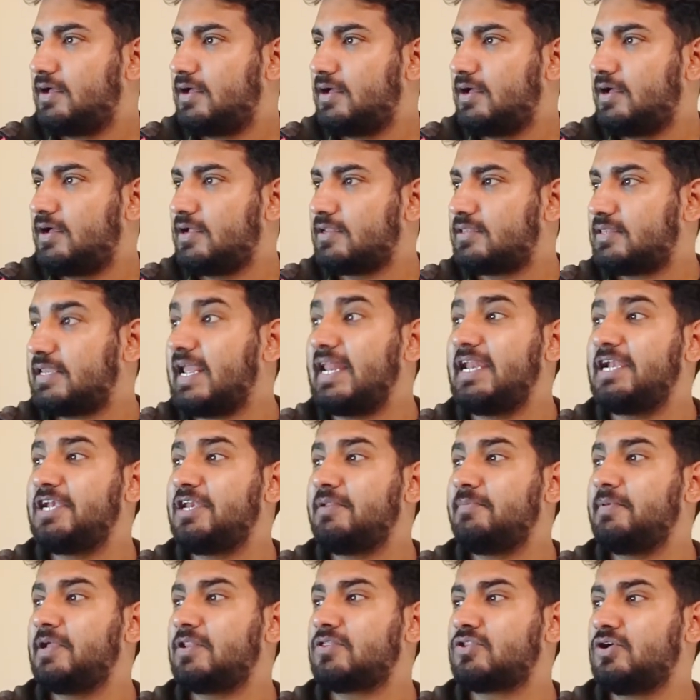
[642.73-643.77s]
uh,
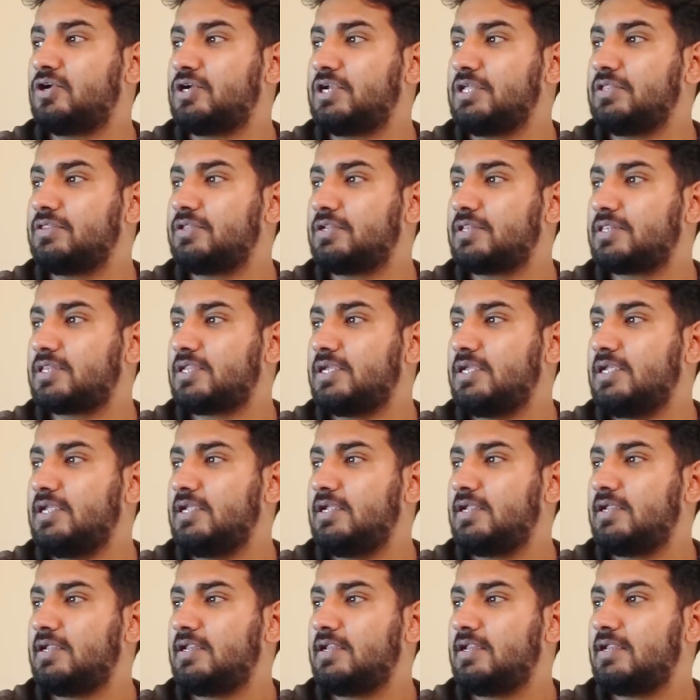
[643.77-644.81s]
1080p at 3060
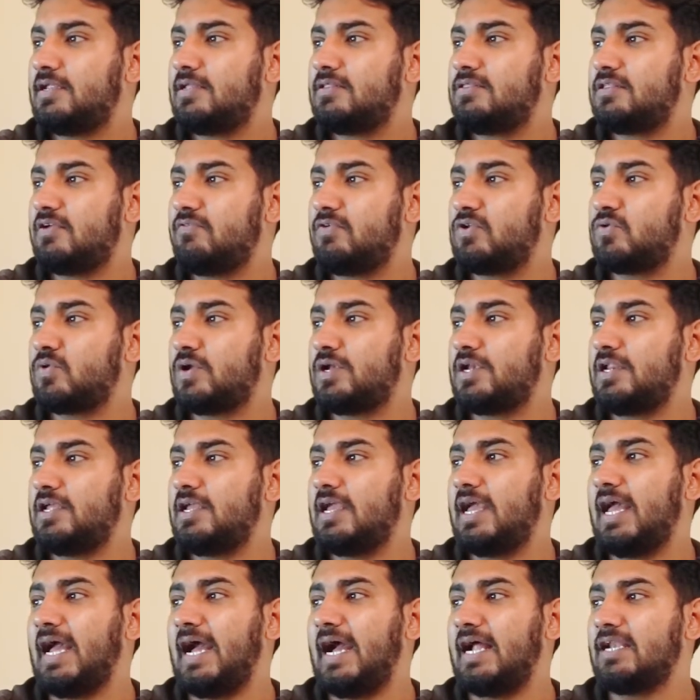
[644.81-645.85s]

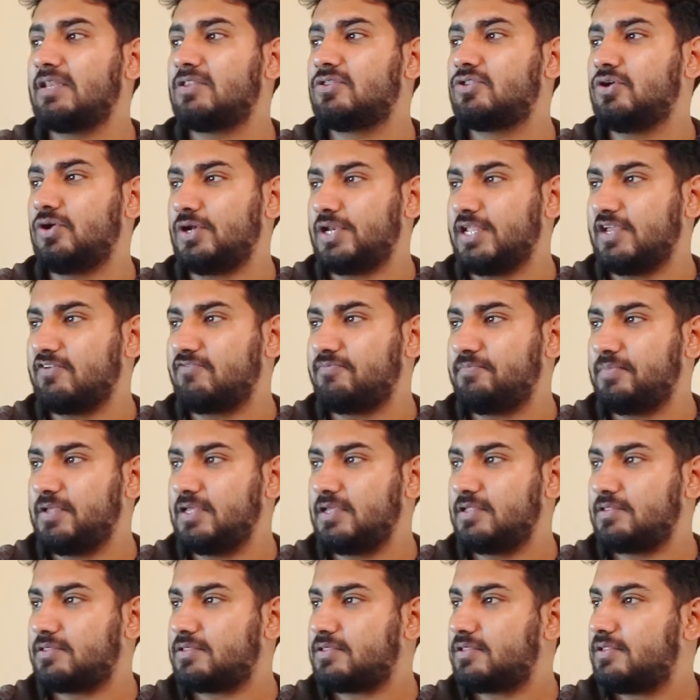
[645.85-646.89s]
720 at 30
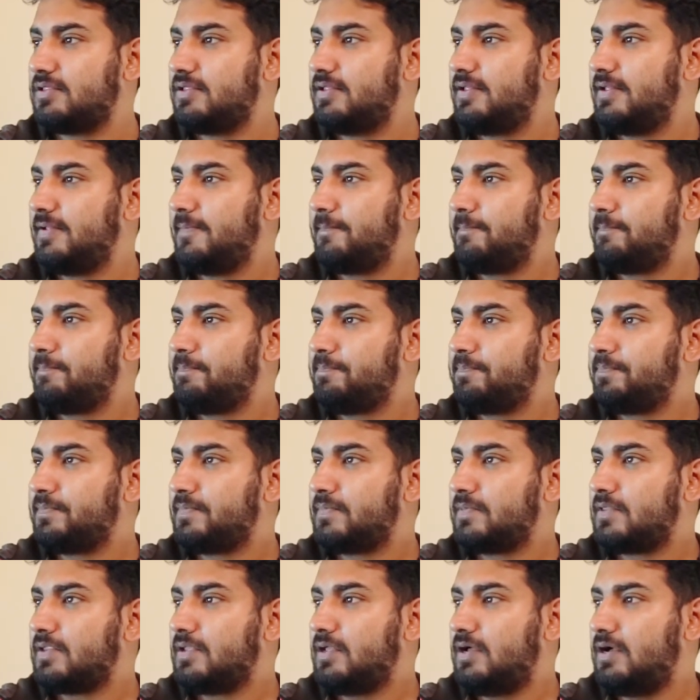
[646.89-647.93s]
fps
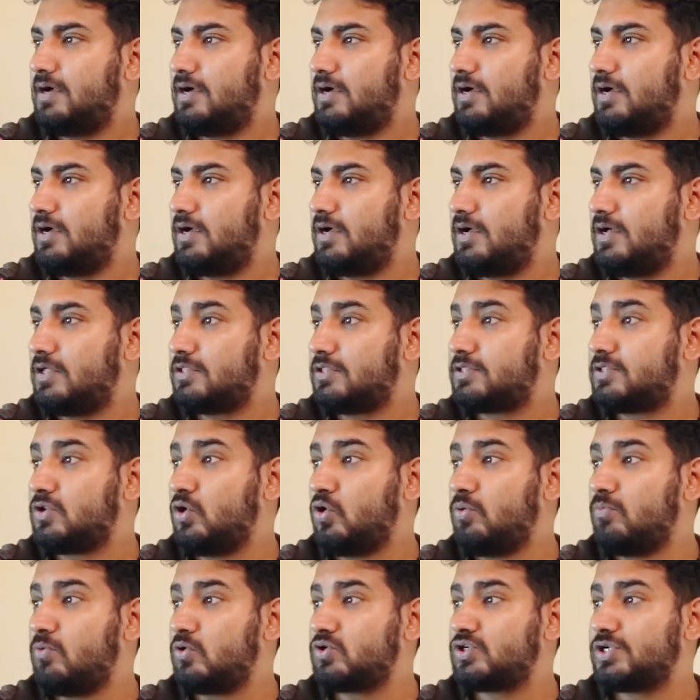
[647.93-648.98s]
uh,
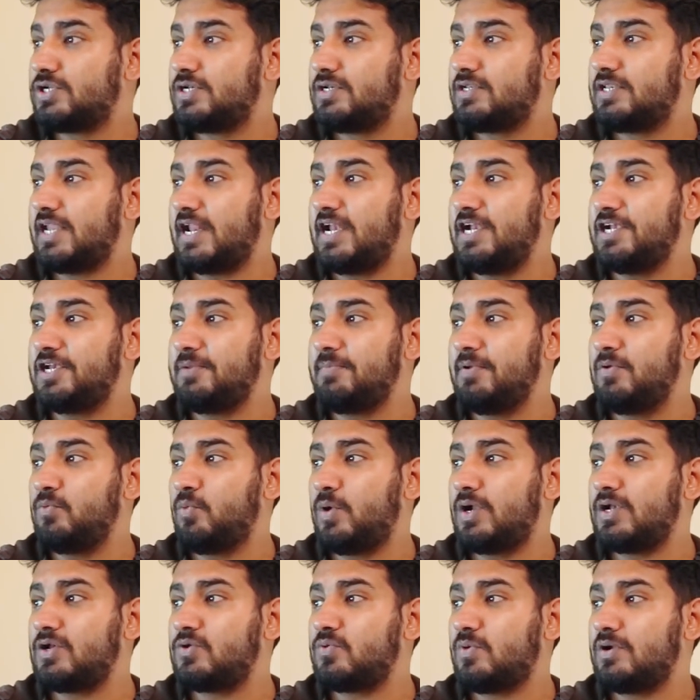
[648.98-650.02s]
slow motion 1080p
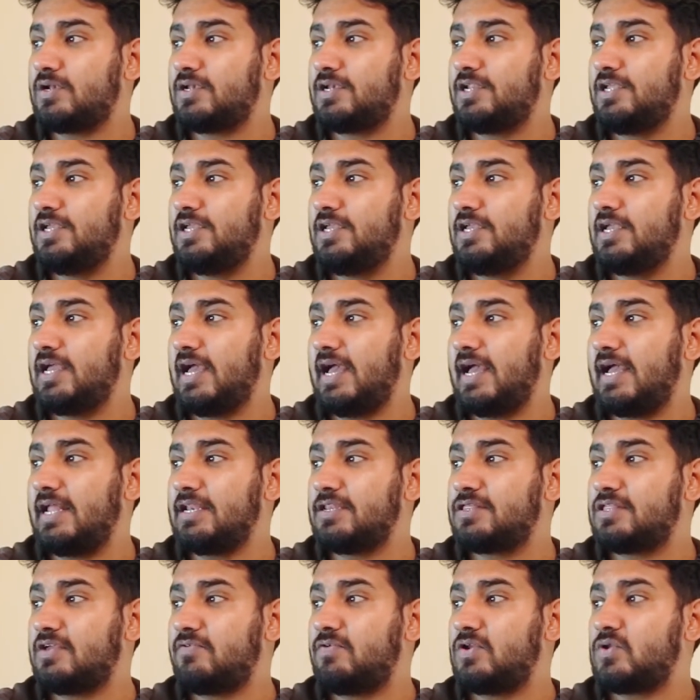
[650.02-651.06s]
120
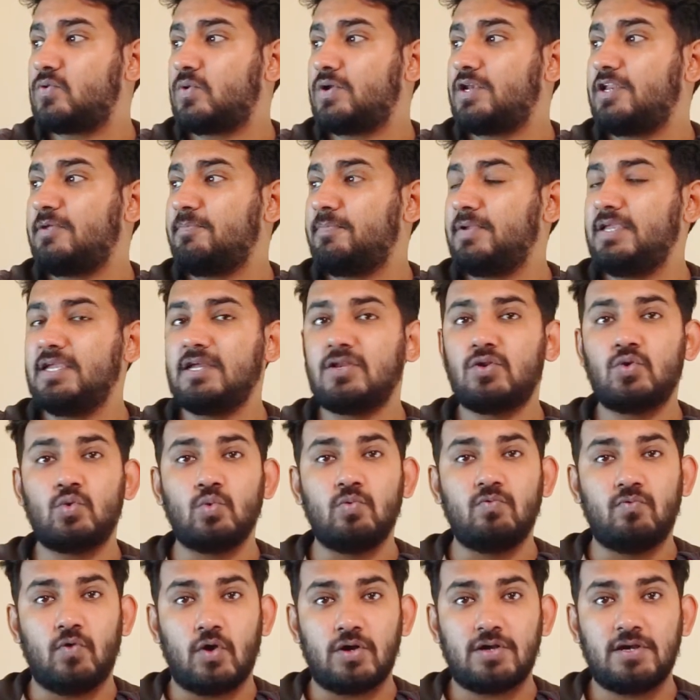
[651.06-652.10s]
and 720p at
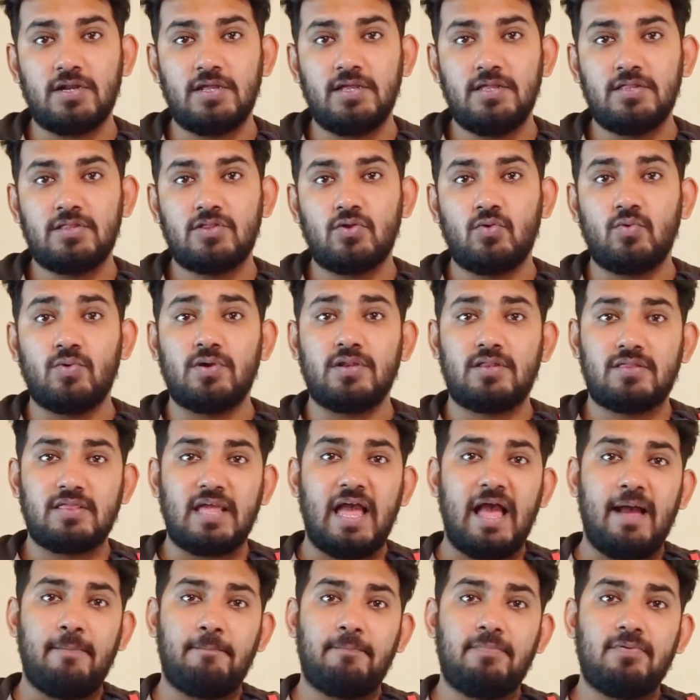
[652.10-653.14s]
240 so it's
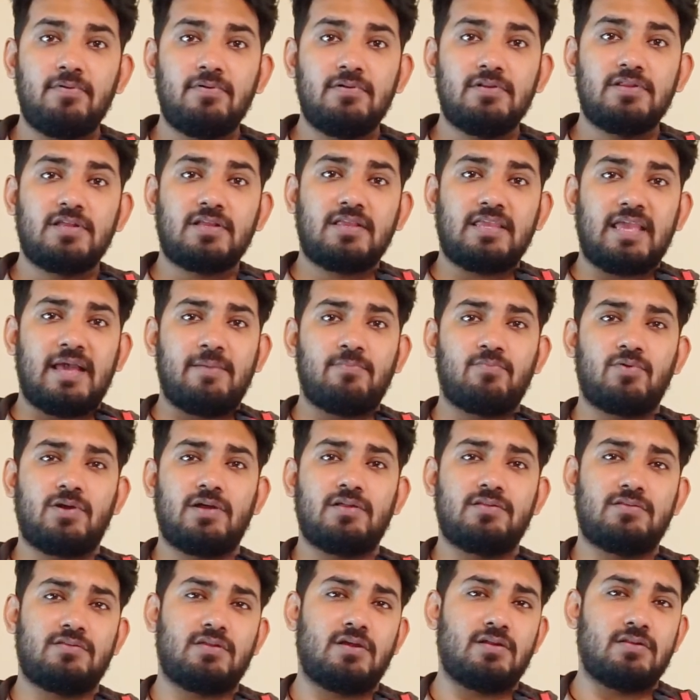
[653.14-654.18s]
apple the
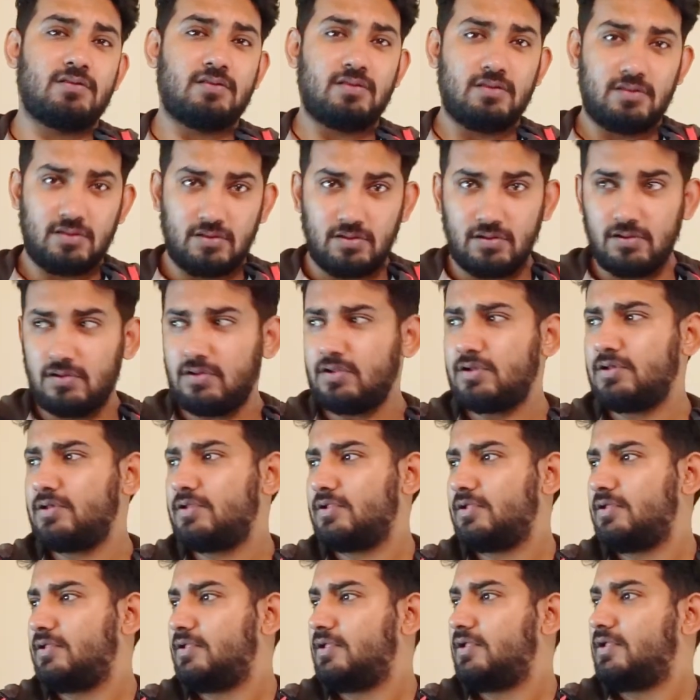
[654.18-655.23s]
cameras are
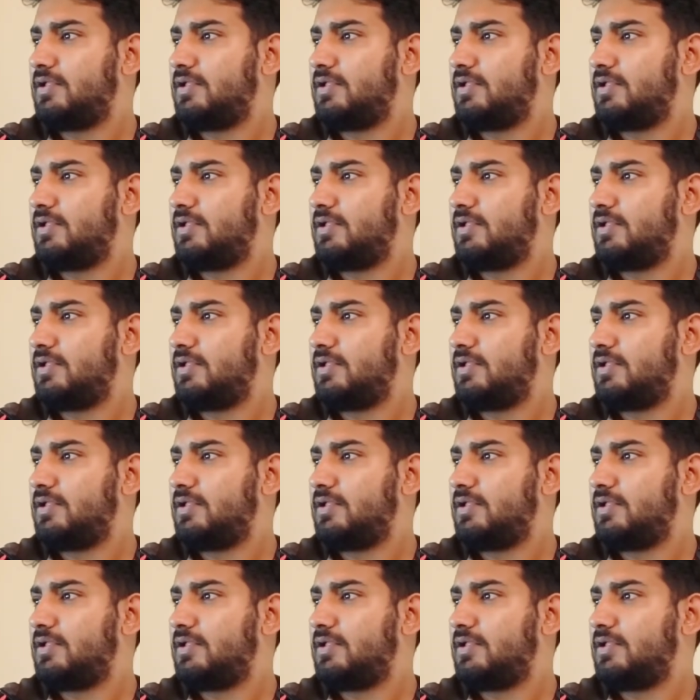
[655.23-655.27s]
good